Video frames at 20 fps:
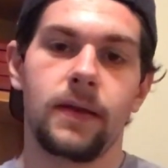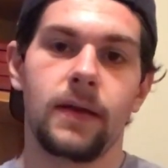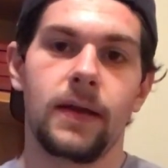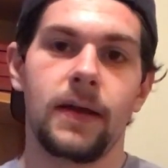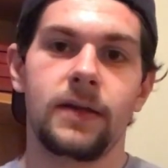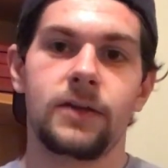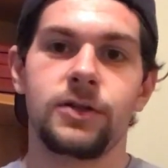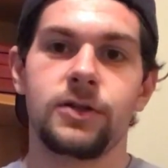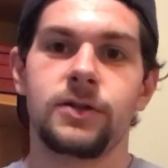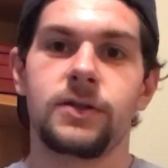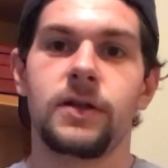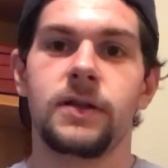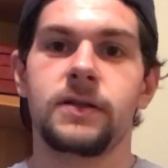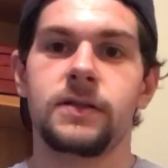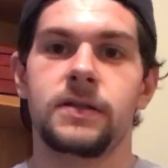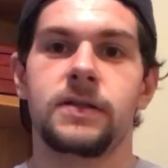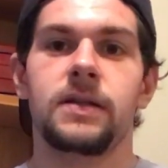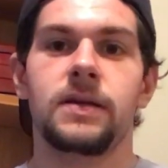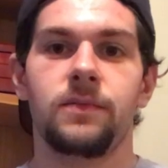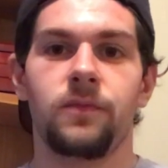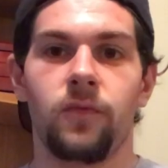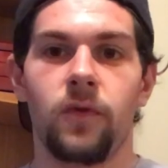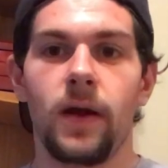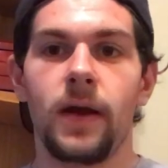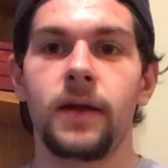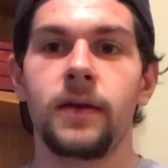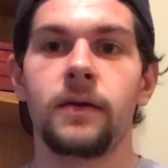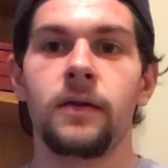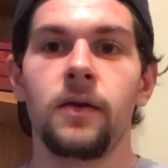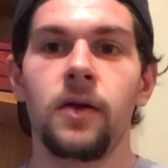It just doesn't seem
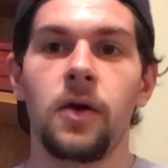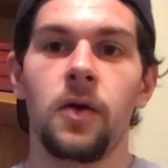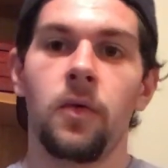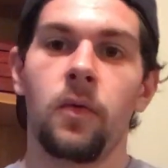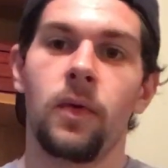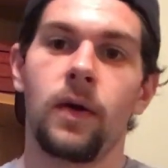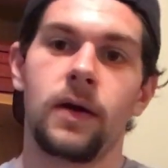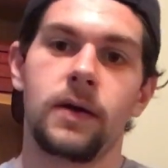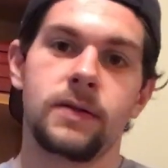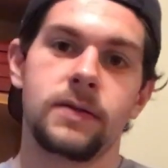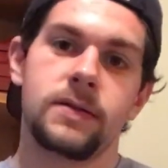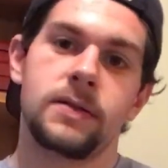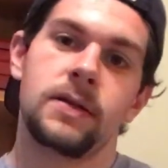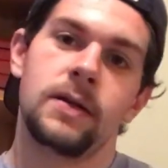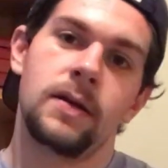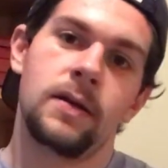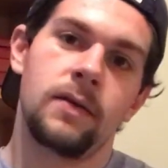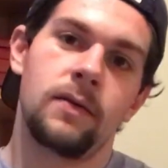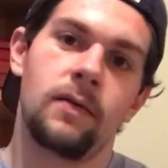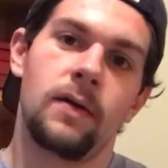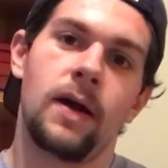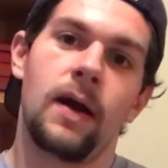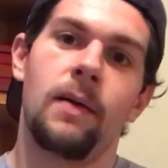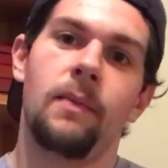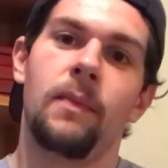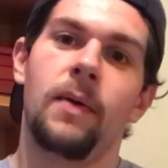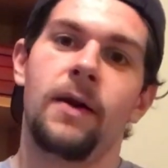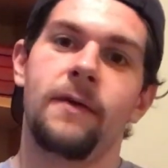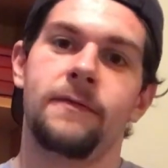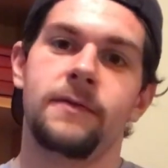right. Whereas
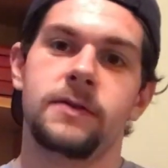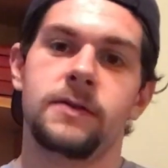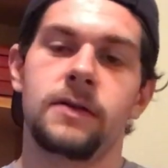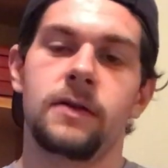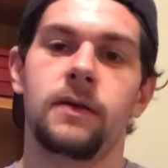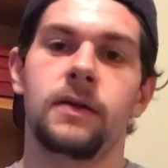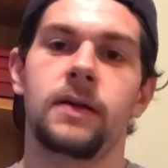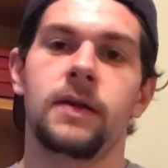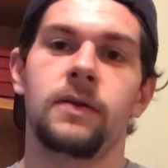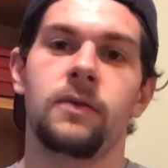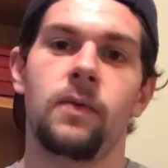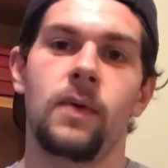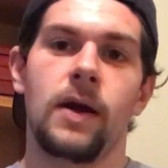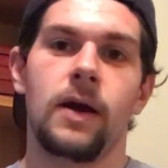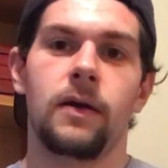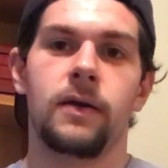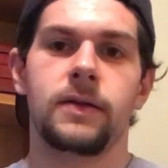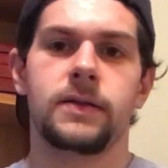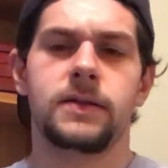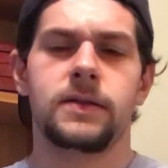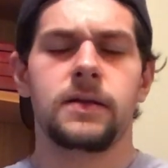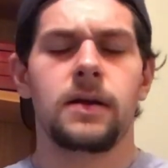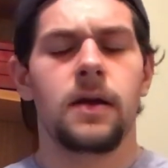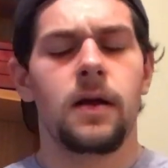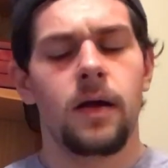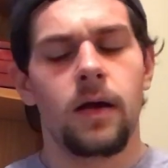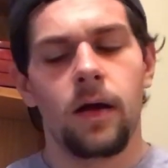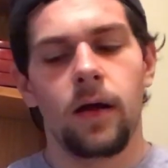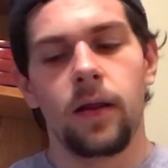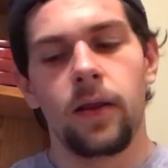at my facility, where it's
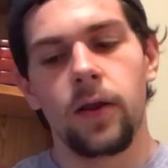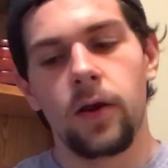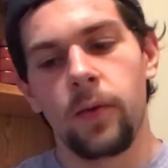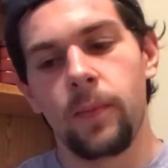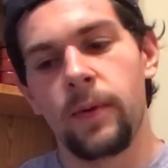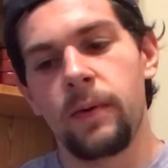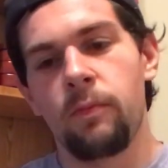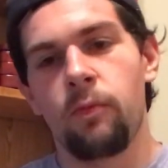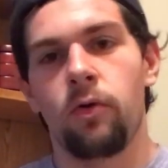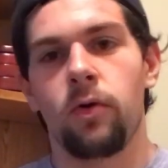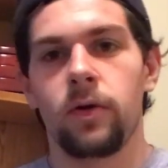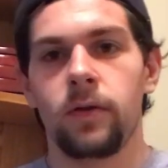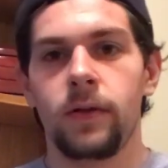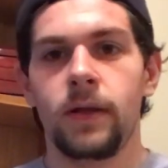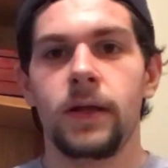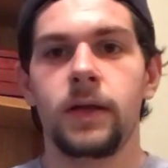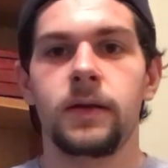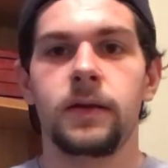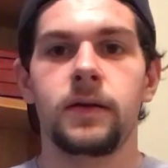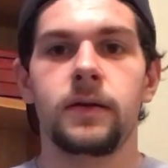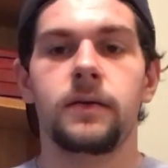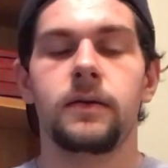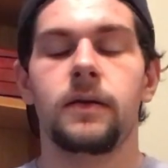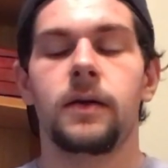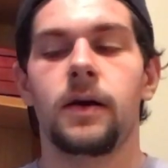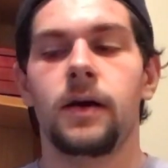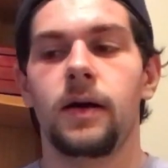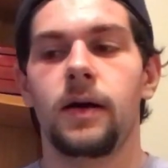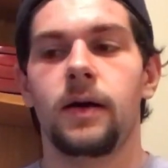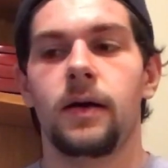a little bit more lenient,
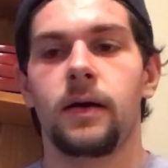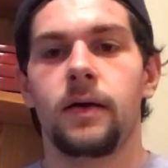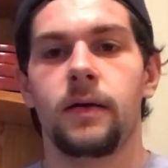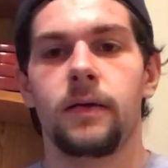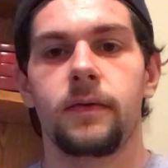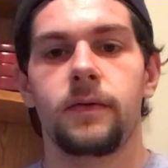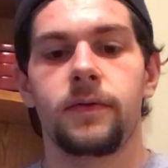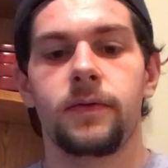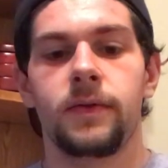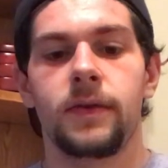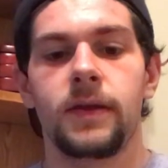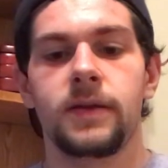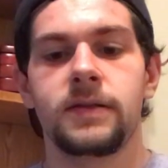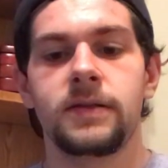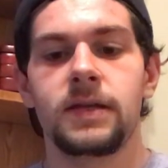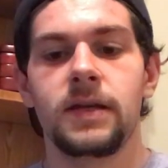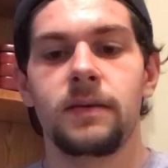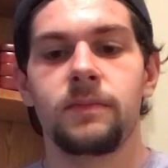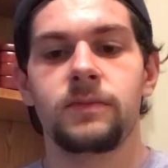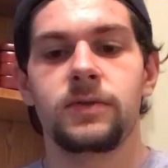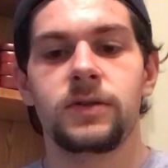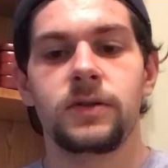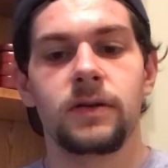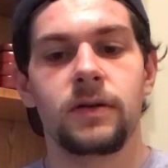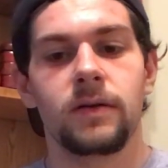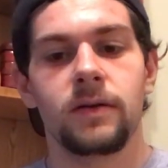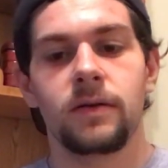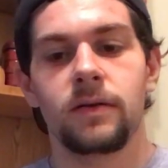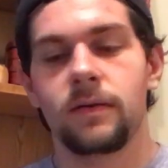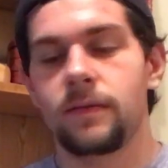they seem
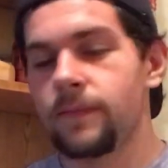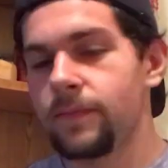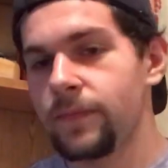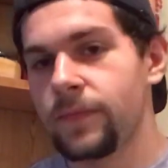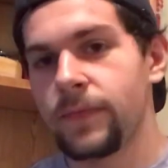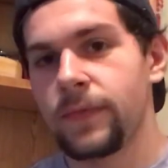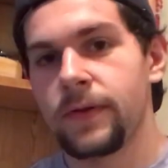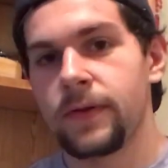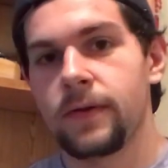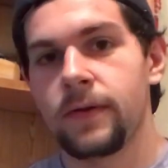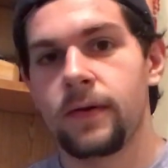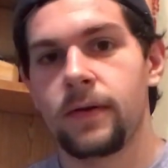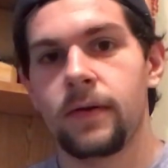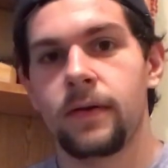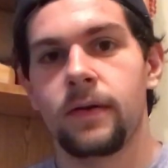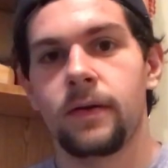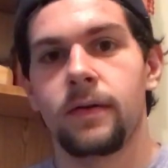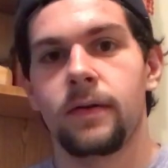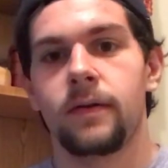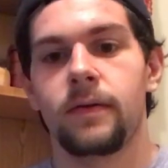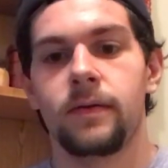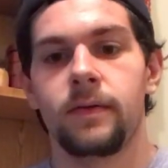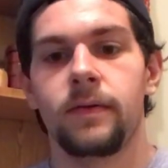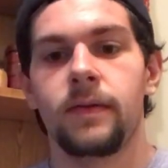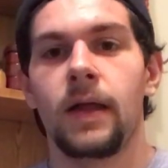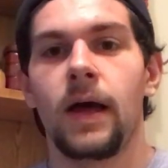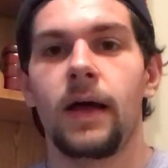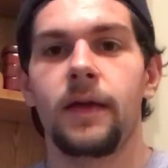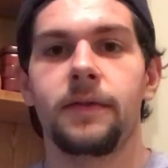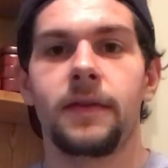to,
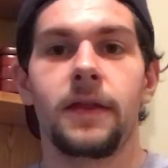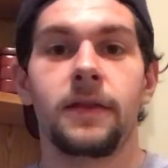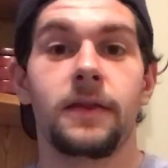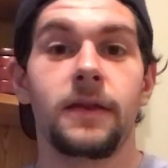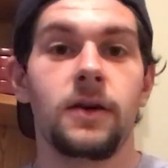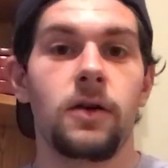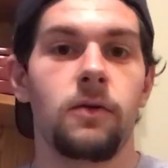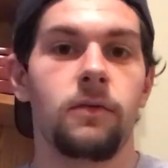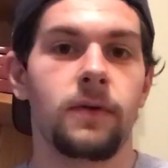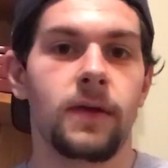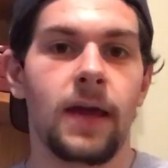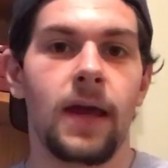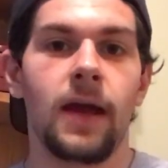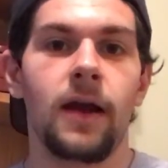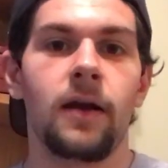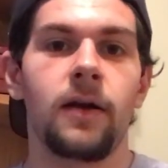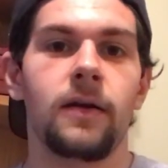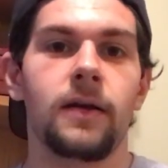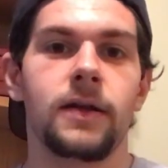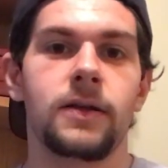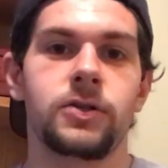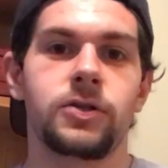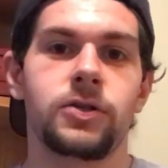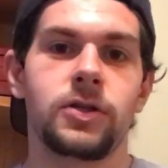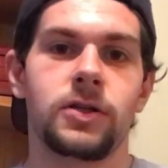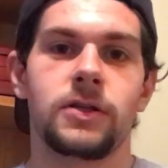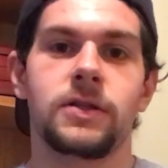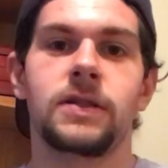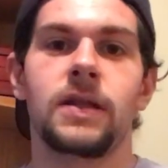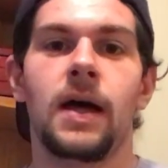not that they don't care, it's
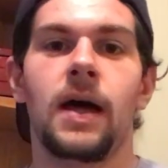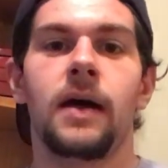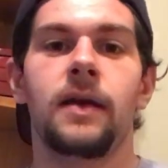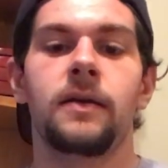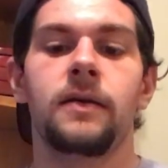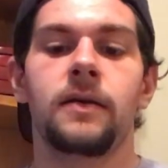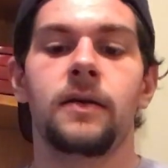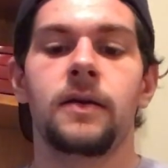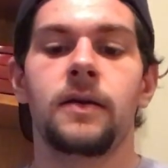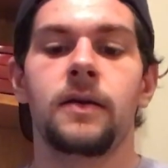just that